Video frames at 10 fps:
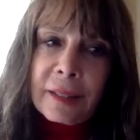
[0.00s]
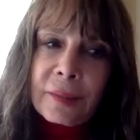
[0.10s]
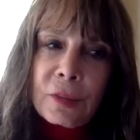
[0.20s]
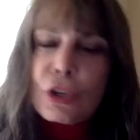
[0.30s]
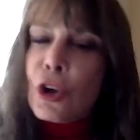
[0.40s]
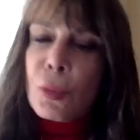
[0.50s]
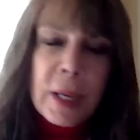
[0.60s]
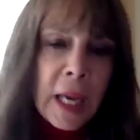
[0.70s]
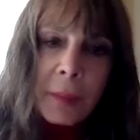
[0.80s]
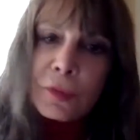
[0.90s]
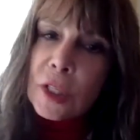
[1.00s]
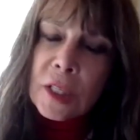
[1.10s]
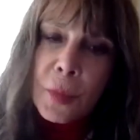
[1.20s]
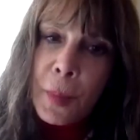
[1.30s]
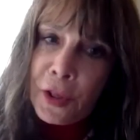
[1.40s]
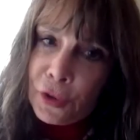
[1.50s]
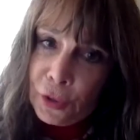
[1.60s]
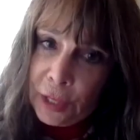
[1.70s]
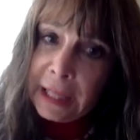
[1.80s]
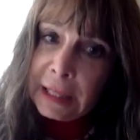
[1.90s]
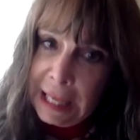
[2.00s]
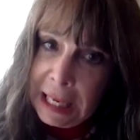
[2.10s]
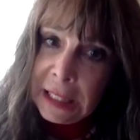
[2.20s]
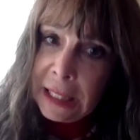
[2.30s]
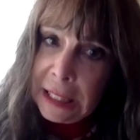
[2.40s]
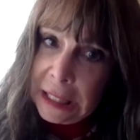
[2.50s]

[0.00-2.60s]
you know me i'm just a mother at the end of the